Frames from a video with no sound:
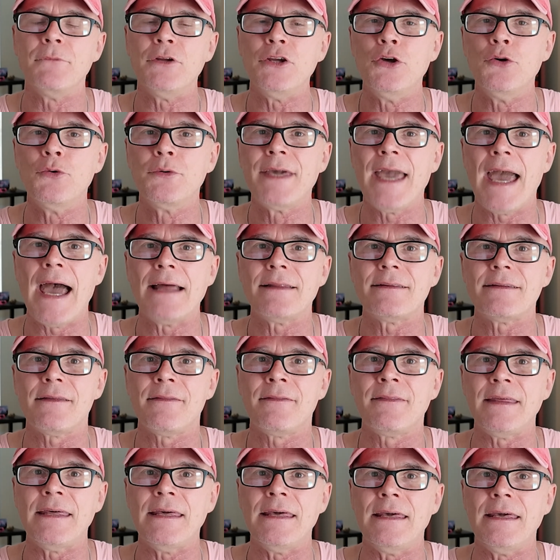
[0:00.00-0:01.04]
You
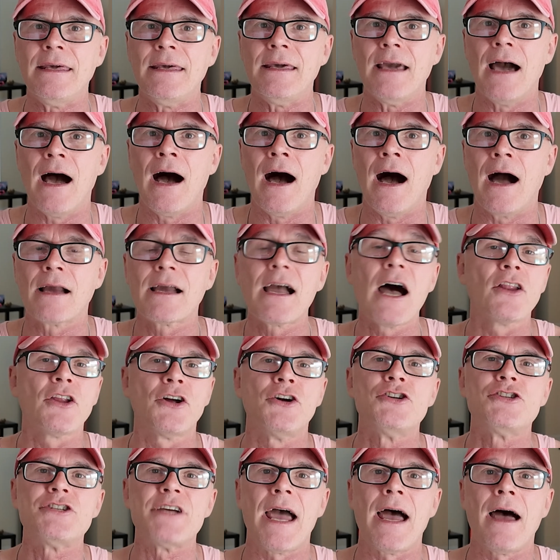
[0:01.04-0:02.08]
get the
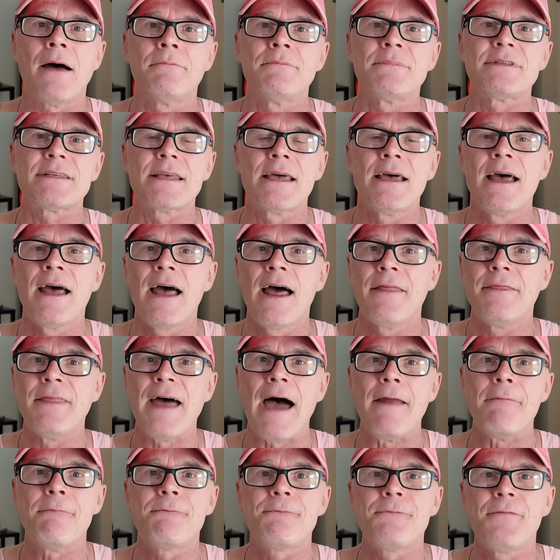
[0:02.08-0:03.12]
colored gems
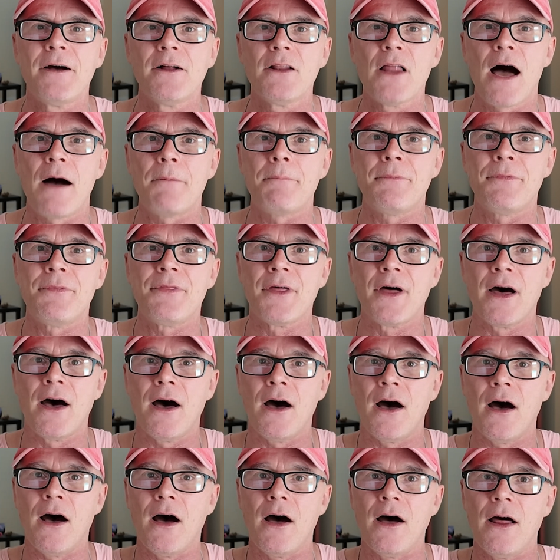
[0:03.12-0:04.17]
that fill up
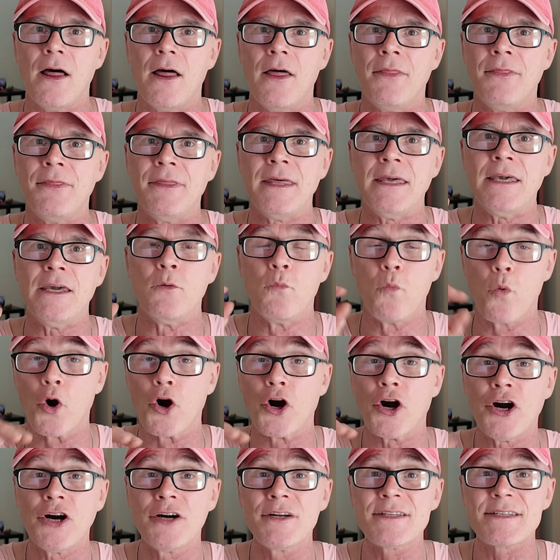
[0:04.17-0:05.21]
the
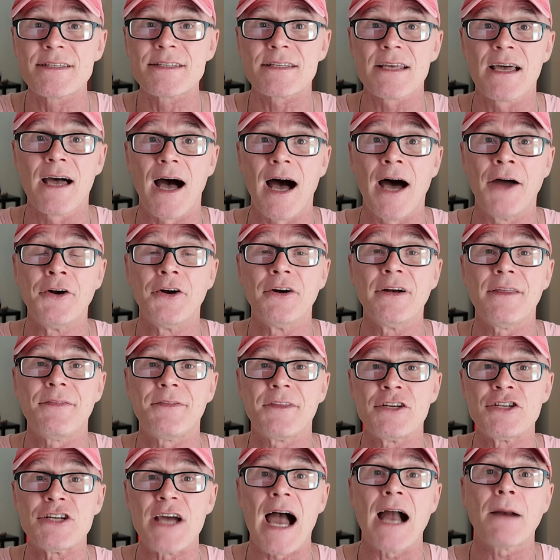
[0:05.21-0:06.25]
words underneath
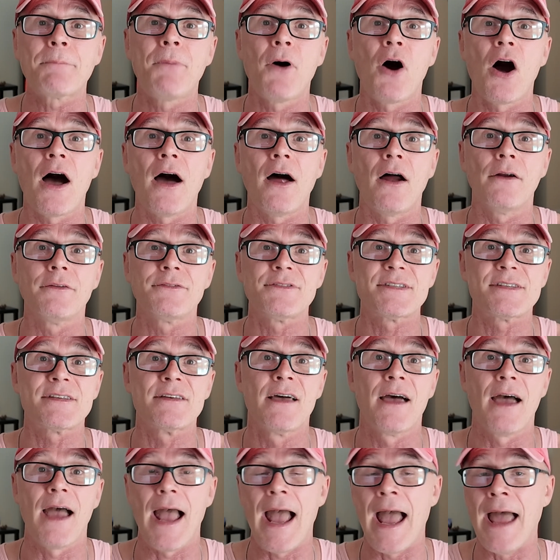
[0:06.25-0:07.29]
the
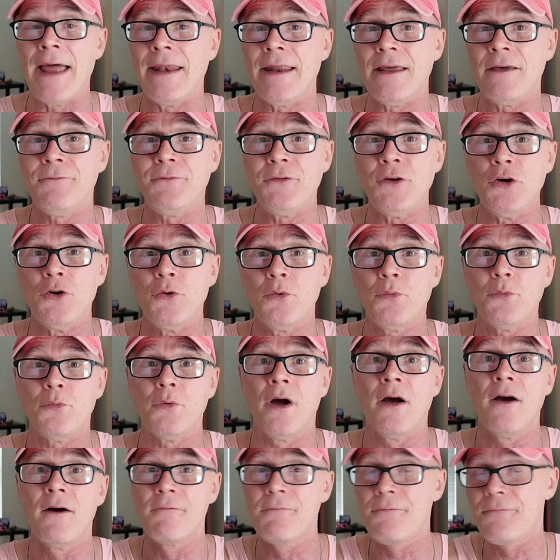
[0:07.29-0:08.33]
jackpots, and if
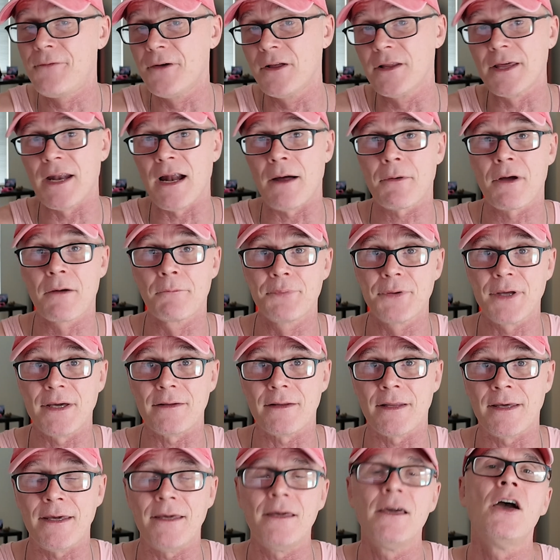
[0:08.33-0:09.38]
you fill it up
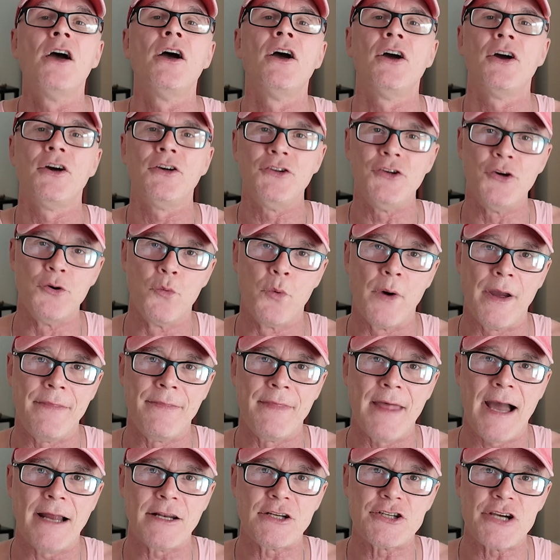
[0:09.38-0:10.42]
completely, you
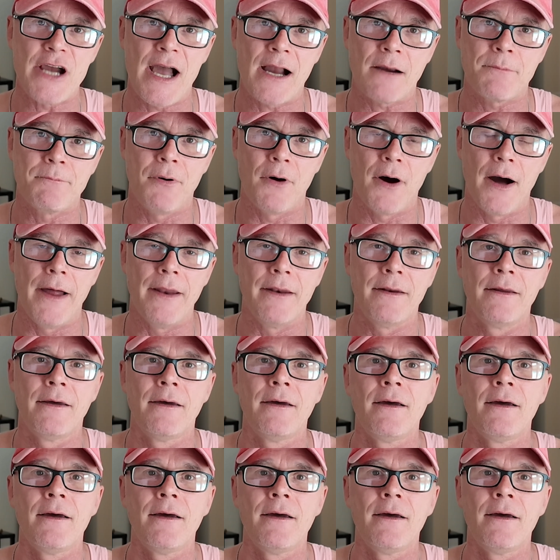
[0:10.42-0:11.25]
win that jackpot.